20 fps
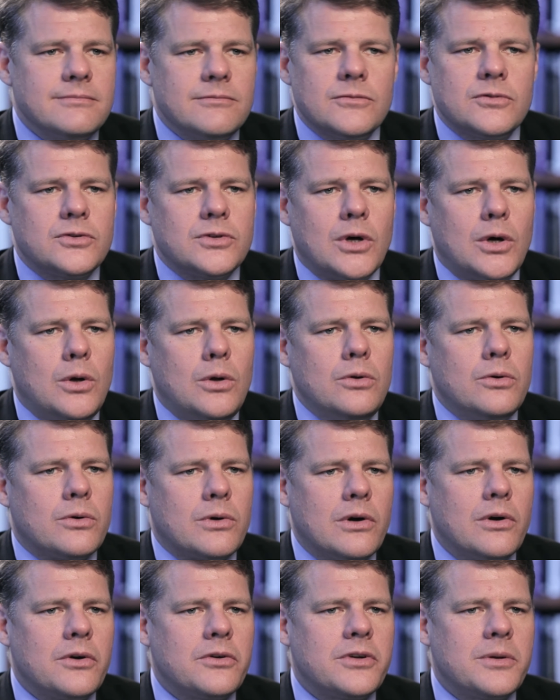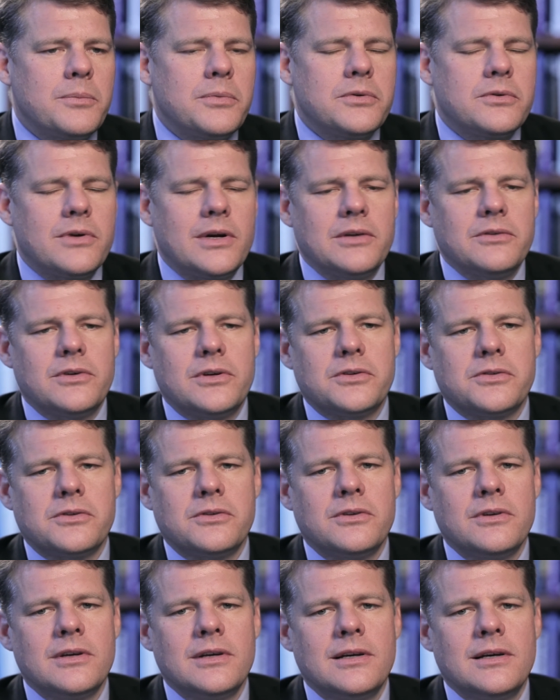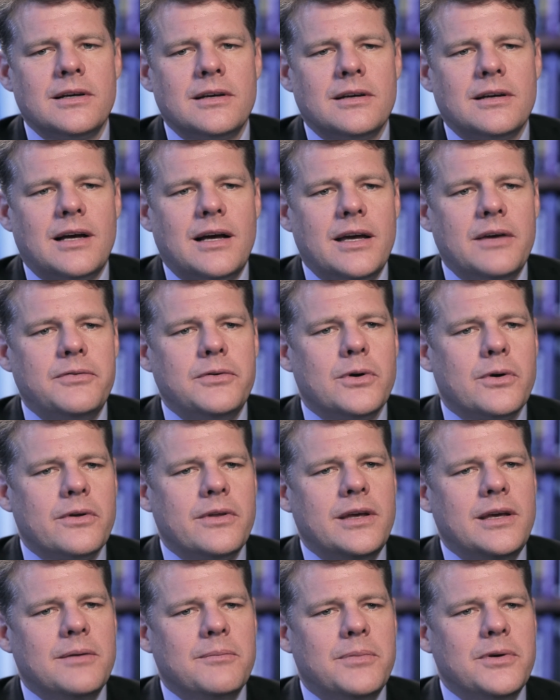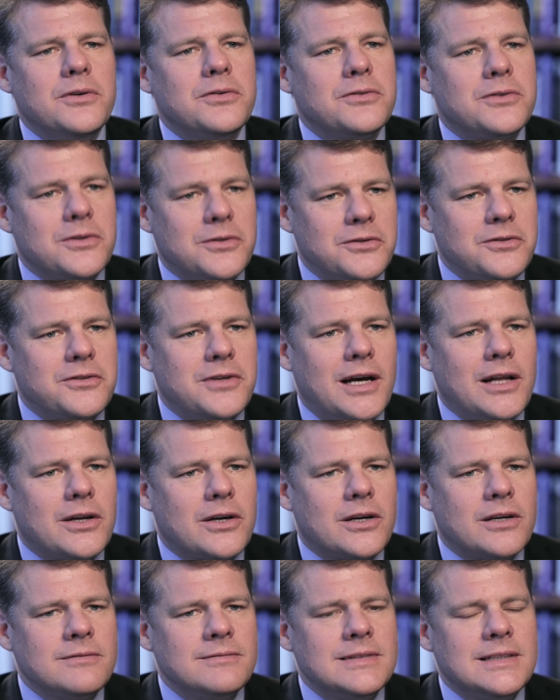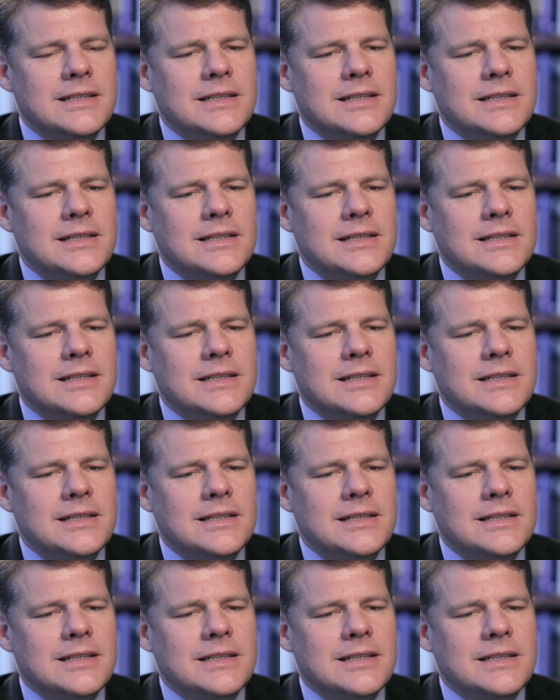sold or ownership is transitioned. If you're the business seller,